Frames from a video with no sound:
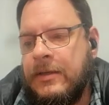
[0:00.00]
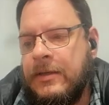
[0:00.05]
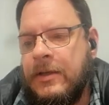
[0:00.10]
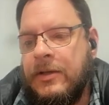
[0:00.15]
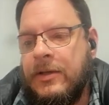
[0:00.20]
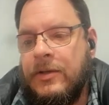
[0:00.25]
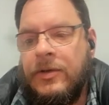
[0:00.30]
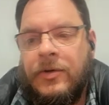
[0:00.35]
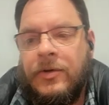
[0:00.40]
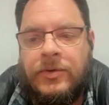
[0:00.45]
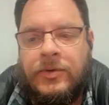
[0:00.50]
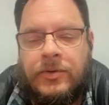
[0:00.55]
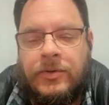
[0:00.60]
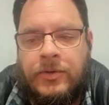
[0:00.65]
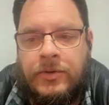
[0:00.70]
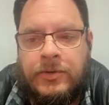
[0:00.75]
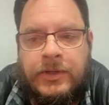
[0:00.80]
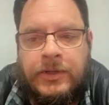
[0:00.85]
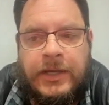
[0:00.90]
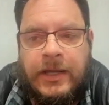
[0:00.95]

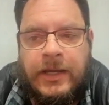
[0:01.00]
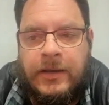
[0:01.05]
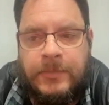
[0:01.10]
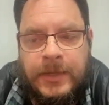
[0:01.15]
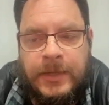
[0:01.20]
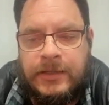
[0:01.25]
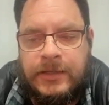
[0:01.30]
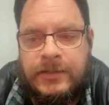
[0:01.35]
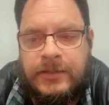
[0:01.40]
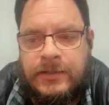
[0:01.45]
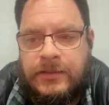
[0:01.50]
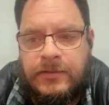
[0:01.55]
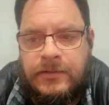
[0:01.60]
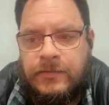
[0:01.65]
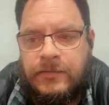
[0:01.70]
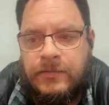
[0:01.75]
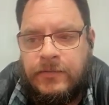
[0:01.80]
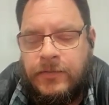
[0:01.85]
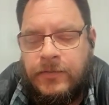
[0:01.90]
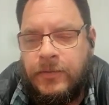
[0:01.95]
local KMS
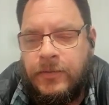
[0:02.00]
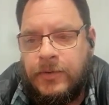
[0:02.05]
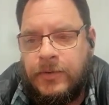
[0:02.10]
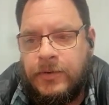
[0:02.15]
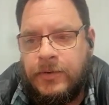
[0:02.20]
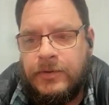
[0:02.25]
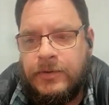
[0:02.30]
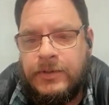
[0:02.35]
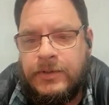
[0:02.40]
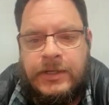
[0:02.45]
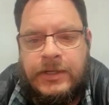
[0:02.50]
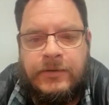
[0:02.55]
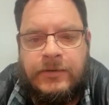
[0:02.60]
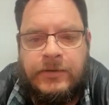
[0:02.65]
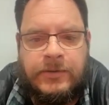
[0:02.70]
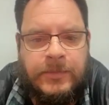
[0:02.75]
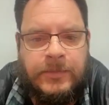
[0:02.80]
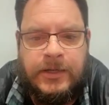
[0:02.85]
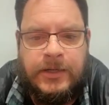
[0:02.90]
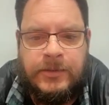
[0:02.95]
for
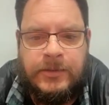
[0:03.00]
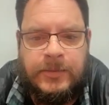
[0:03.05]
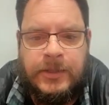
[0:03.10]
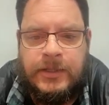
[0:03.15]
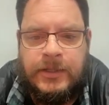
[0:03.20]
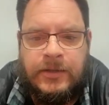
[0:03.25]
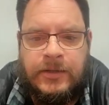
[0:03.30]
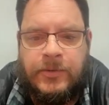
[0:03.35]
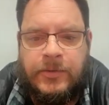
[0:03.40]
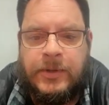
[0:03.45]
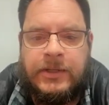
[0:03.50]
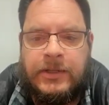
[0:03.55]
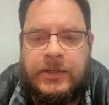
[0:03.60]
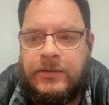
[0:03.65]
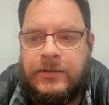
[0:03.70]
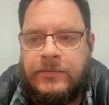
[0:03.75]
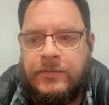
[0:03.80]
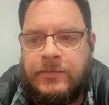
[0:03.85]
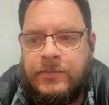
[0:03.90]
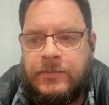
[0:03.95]
secrets management. It
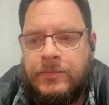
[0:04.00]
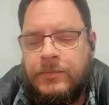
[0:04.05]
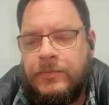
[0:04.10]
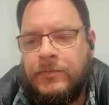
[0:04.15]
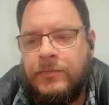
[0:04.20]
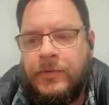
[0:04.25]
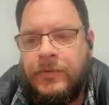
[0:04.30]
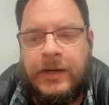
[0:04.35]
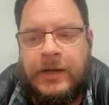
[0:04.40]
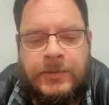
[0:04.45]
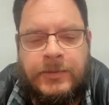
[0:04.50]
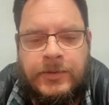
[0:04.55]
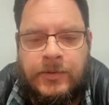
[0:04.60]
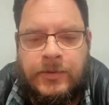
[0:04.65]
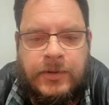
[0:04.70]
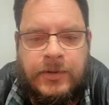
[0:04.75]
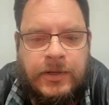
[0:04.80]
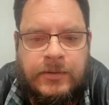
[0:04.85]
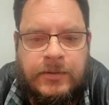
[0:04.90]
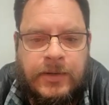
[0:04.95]
quickly ran up to
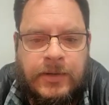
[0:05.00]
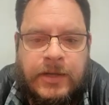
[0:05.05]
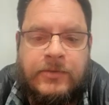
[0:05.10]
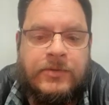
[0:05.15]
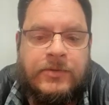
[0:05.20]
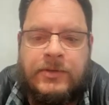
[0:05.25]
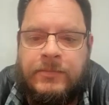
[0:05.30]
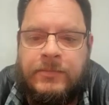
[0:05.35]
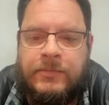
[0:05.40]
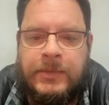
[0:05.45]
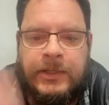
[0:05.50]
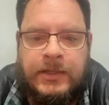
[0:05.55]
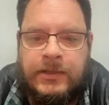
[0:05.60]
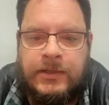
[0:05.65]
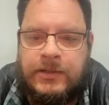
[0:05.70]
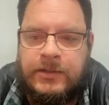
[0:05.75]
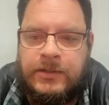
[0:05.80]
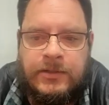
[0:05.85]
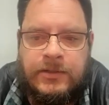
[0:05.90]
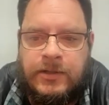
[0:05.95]
hundreds of
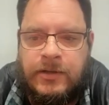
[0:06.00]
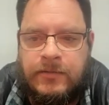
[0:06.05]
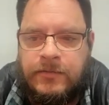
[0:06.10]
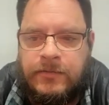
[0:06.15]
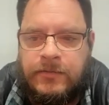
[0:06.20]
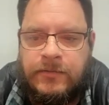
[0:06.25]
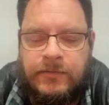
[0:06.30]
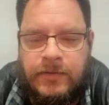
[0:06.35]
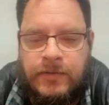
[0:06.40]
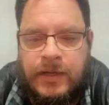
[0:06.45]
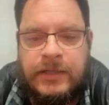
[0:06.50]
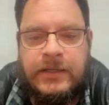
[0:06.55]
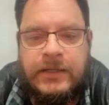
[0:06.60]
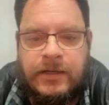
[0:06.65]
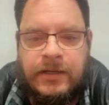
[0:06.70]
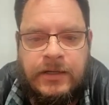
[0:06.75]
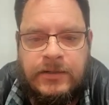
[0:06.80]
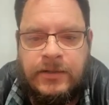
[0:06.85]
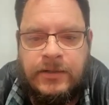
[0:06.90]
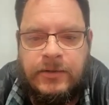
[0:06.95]
millions of
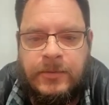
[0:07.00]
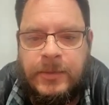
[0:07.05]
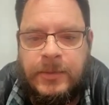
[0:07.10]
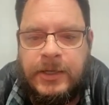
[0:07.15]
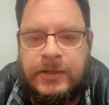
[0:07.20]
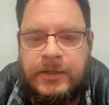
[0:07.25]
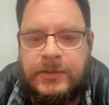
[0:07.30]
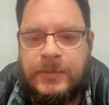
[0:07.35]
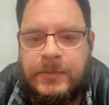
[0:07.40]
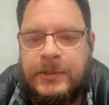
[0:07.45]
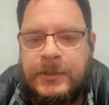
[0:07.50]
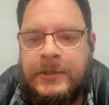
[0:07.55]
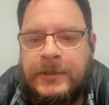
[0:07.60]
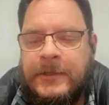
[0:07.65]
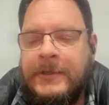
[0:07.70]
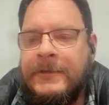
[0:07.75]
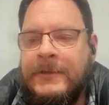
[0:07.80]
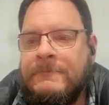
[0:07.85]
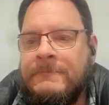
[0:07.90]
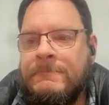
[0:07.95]
identities under management.
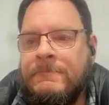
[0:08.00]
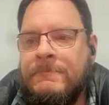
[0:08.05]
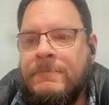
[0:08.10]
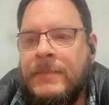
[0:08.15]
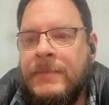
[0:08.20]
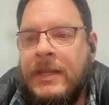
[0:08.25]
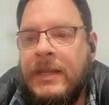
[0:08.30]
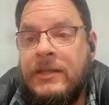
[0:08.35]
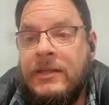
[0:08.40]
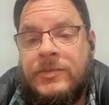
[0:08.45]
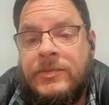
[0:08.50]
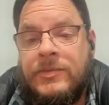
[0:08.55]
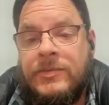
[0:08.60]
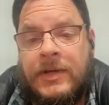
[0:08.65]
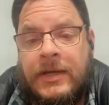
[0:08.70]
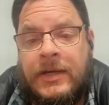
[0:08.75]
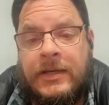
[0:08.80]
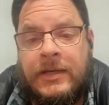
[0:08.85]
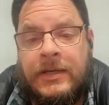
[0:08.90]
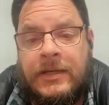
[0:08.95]
And these were
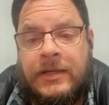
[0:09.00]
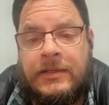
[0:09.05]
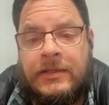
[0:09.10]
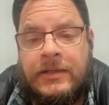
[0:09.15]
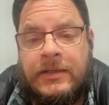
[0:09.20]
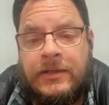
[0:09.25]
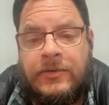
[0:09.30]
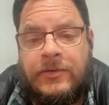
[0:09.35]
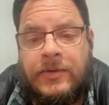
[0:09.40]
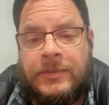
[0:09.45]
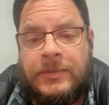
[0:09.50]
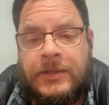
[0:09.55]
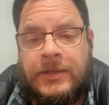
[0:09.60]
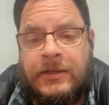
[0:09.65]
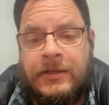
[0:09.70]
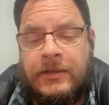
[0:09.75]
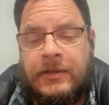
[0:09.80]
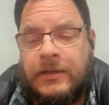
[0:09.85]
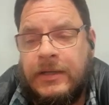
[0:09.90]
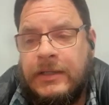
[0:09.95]
high-end
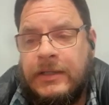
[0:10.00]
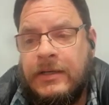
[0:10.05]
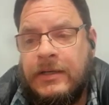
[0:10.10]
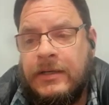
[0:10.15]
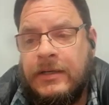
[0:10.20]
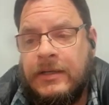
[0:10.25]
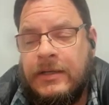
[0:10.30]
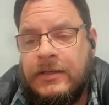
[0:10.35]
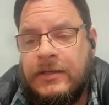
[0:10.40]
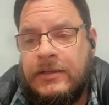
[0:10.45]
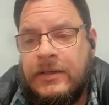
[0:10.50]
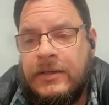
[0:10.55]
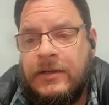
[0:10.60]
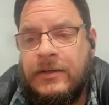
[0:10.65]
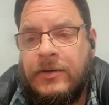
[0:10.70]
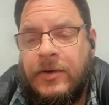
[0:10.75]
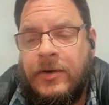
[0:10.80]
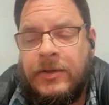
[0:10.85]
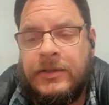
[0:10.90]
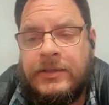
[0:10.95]
encrypted identities.
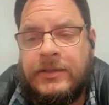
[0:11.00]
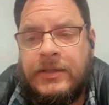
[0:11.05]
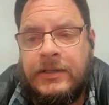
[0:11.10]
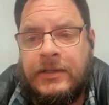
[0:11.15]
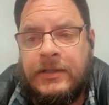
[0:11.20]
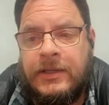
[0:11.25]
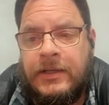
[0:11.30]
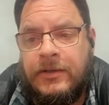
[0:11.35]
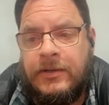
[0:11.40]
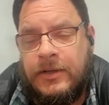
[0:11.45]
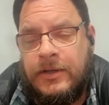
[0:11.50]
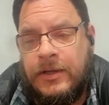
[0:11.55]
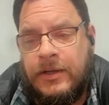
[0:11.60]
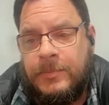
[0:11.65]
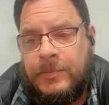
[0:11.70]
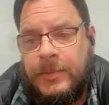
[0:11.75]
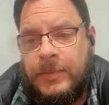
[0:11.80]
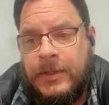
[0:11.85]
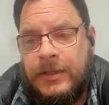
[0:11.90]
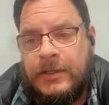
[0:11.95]
And all of a sudden they look
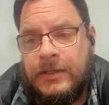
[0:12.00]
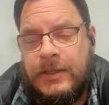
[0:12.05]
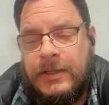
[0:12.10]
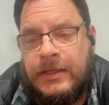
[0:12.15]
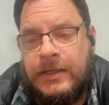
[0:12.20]
up and